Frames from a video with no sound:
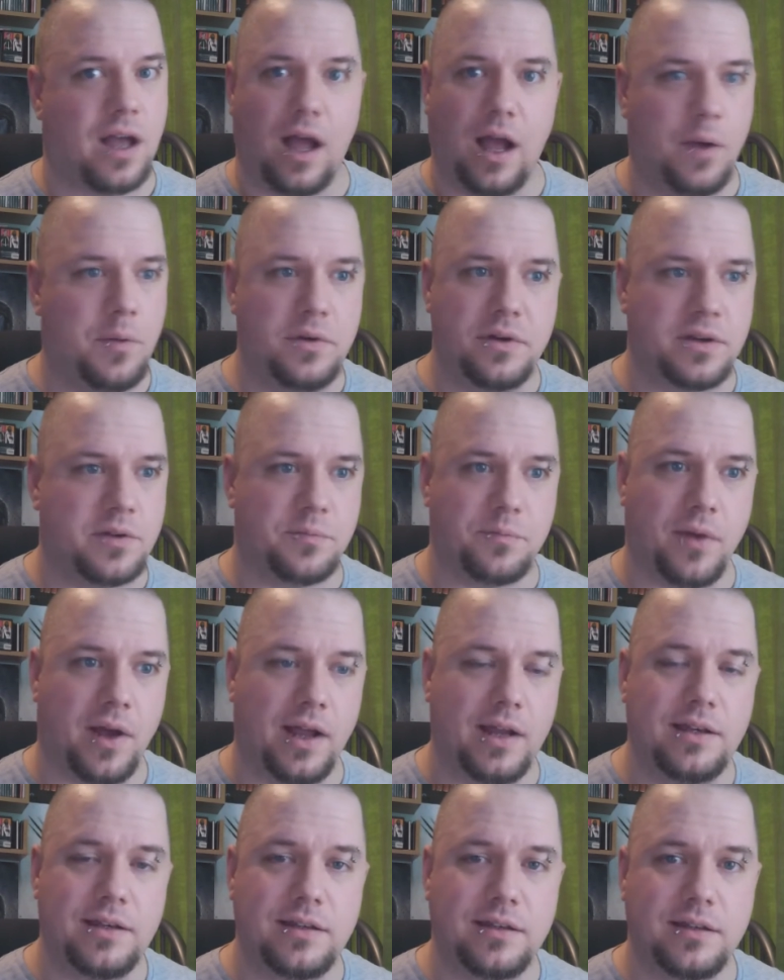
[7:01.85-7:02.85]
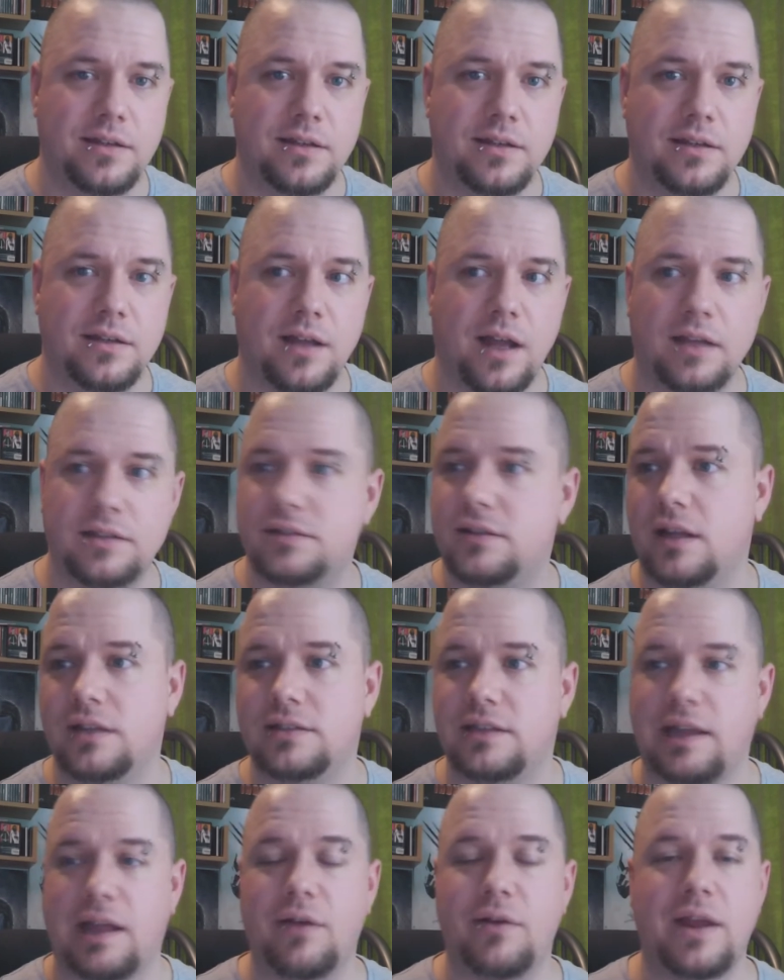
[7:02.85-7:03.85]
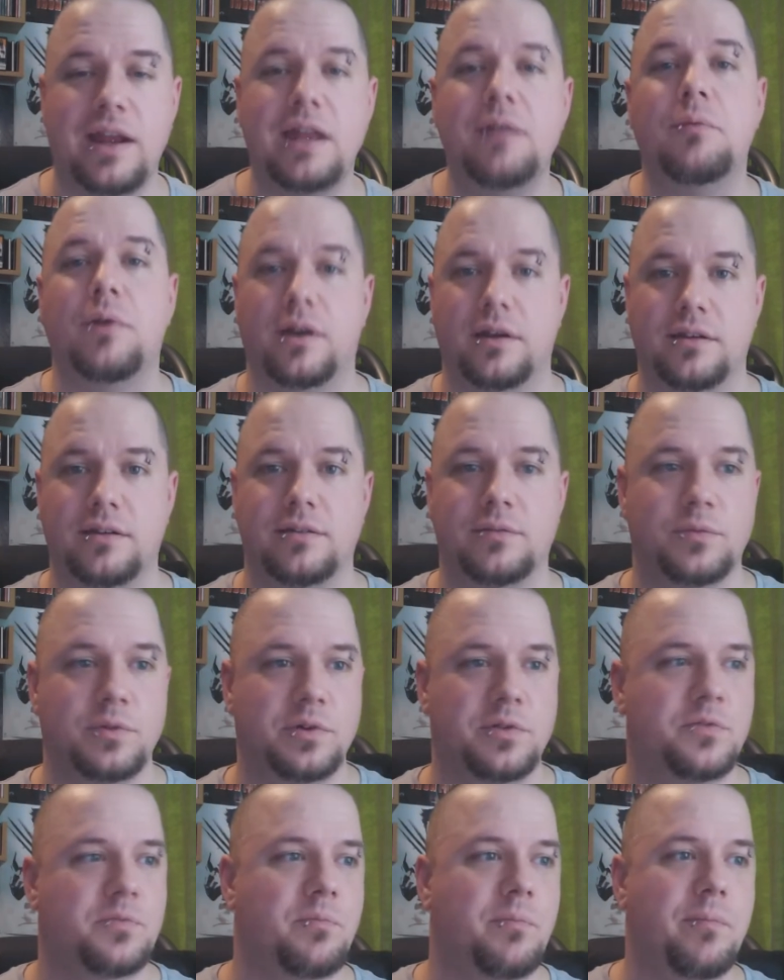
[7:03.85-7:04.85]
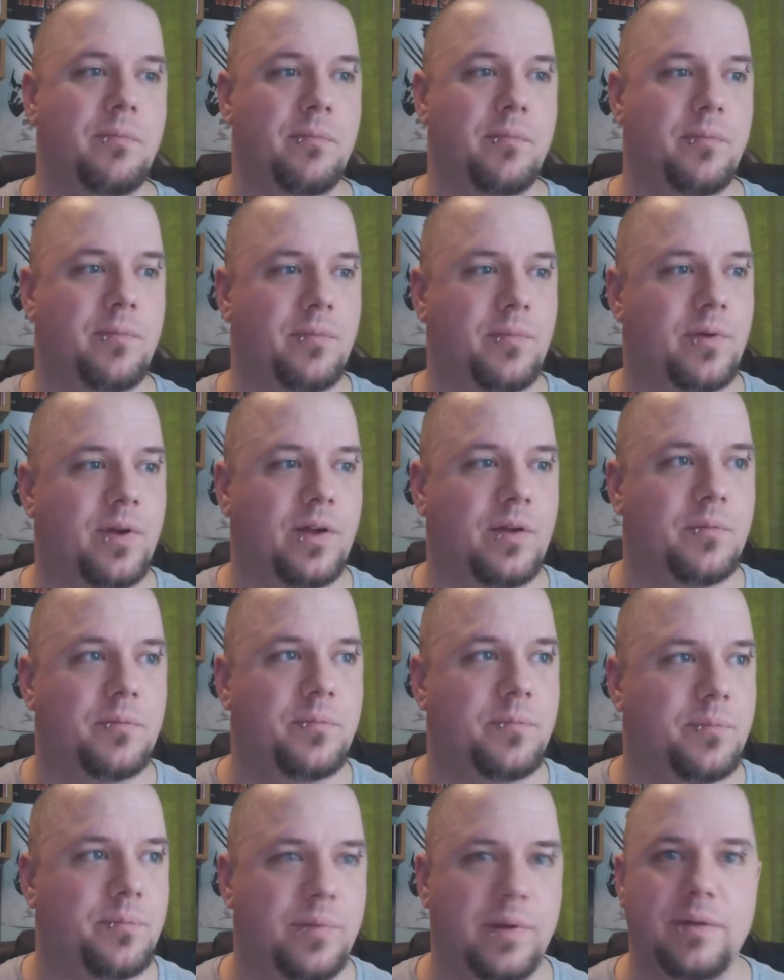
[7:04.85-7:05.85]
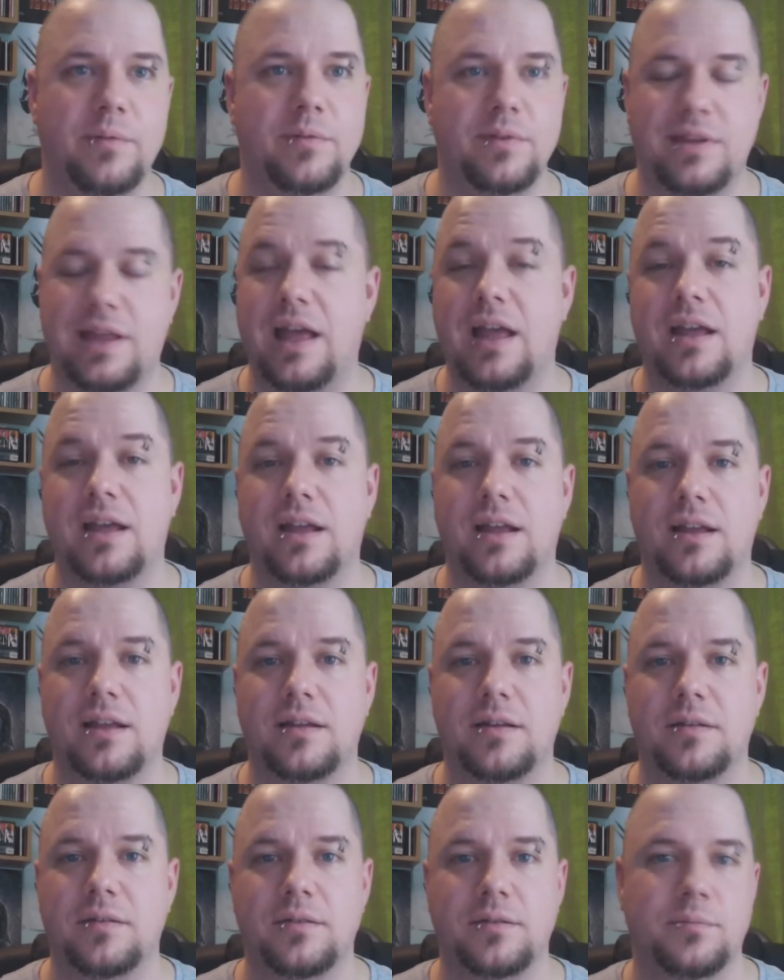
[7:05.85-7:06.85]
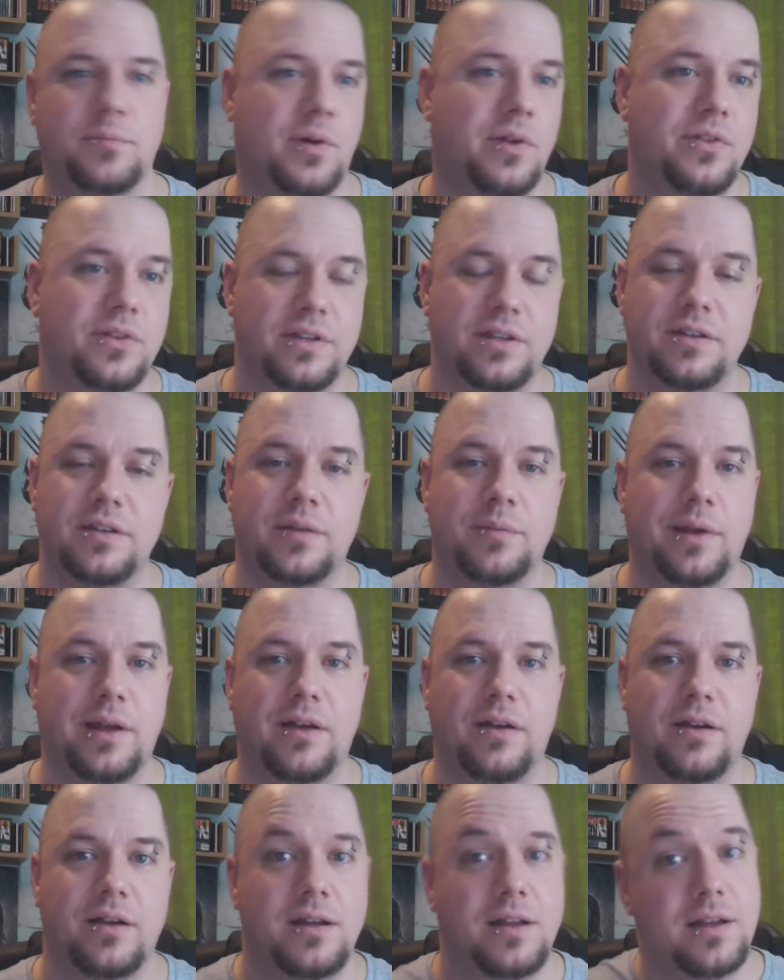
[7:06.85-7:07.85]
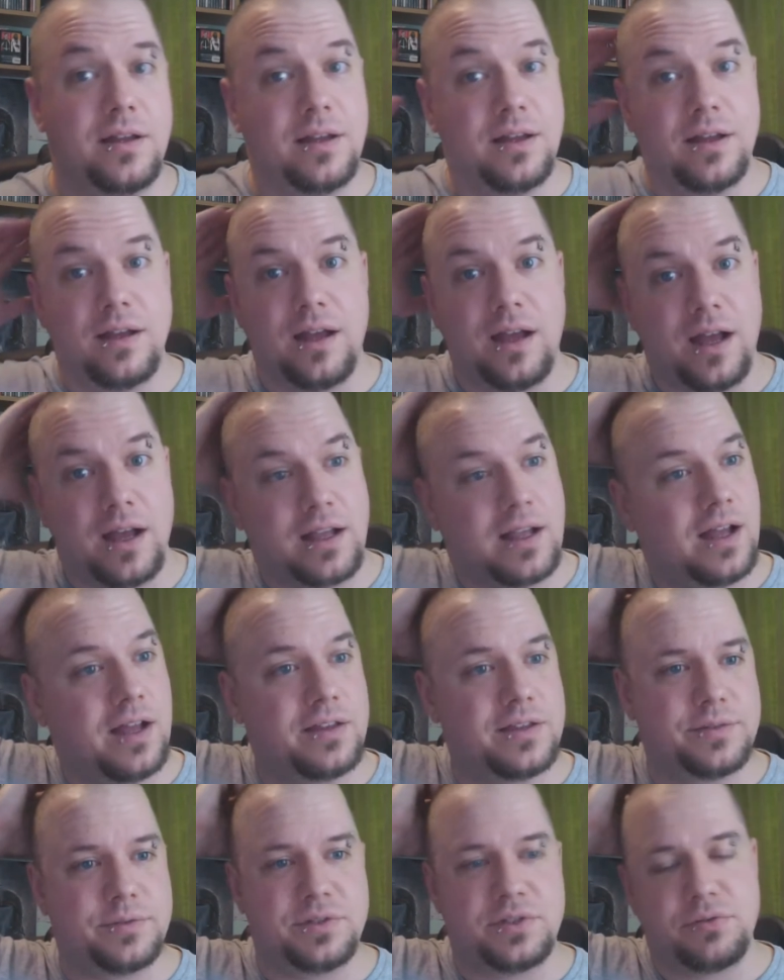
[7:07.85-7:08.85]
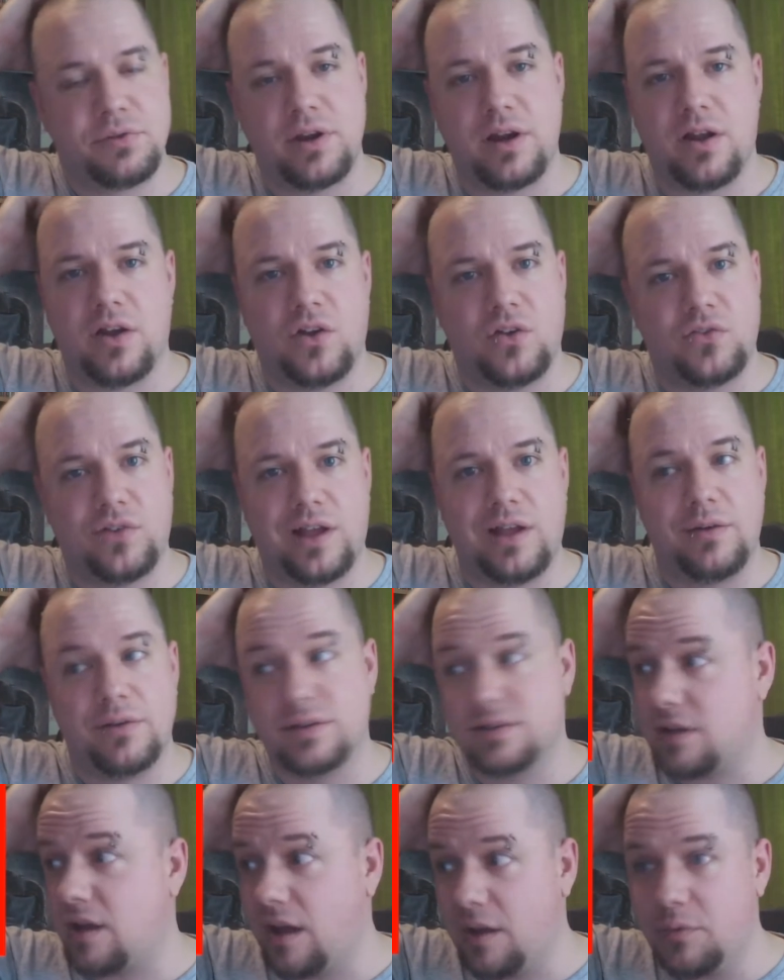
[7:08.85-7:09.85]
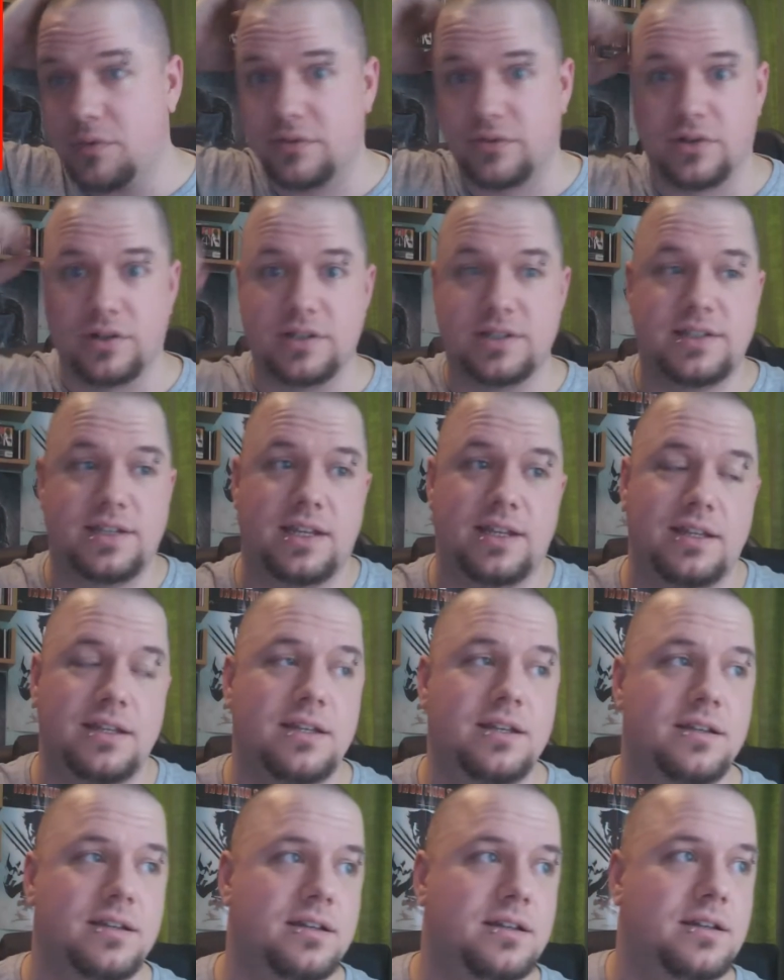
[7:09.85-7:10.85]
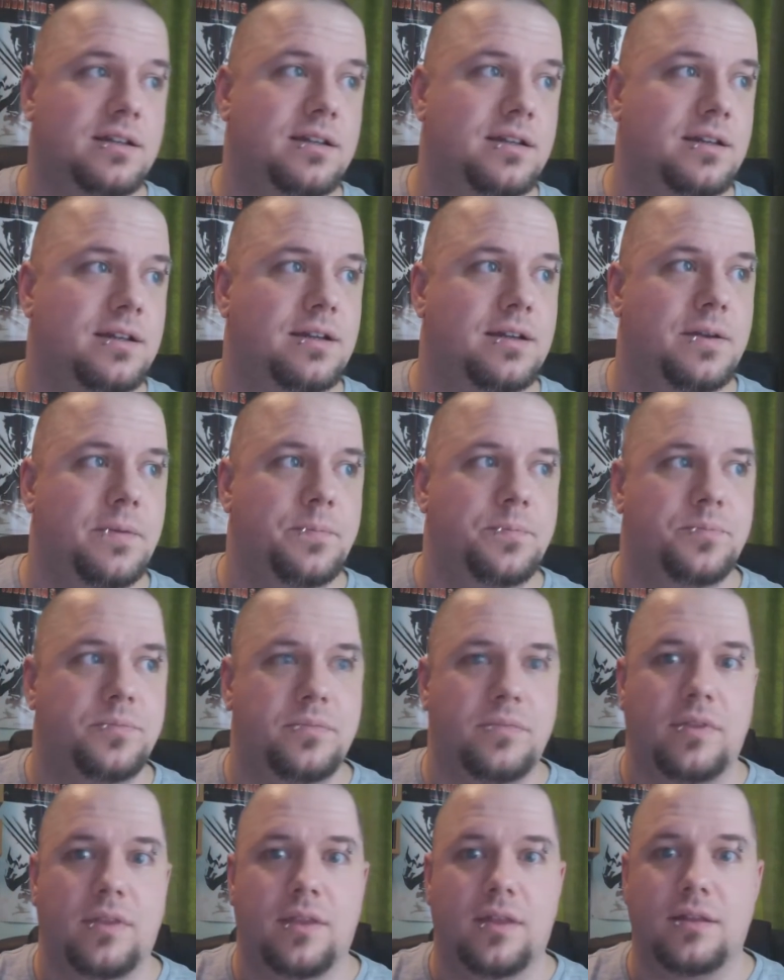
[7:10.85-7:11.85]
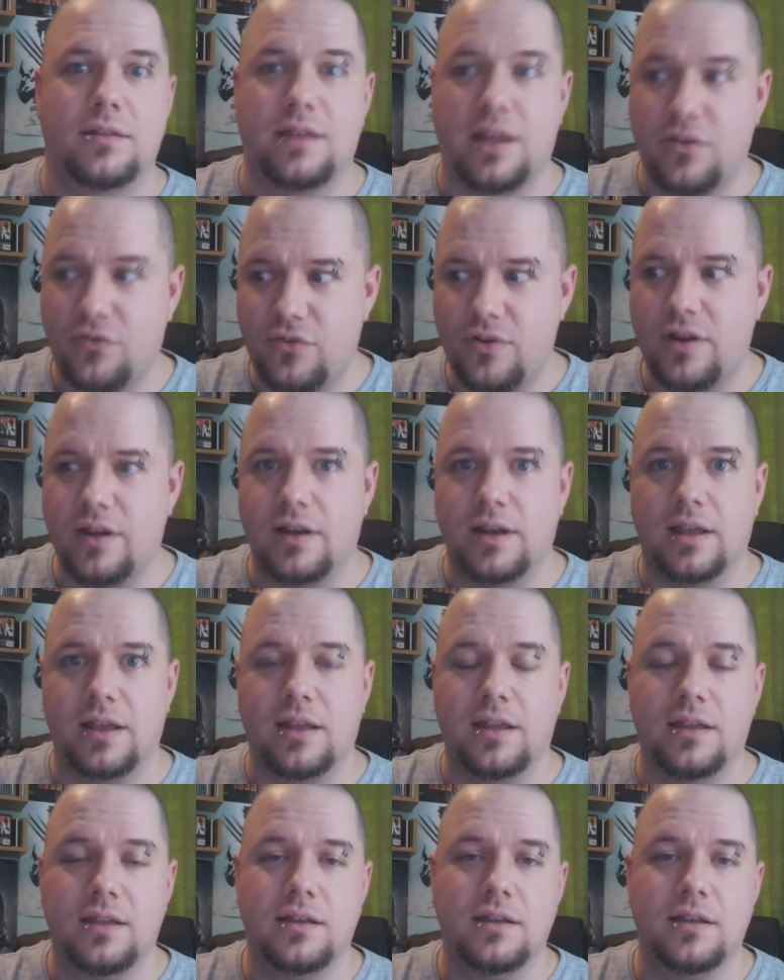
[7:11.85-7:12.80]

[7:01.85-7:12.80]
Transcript: I wouldn't have minded. I doubt anyone would have been that bothered about a cut that was 3.5 hours. I would have gone to see that. Definitely.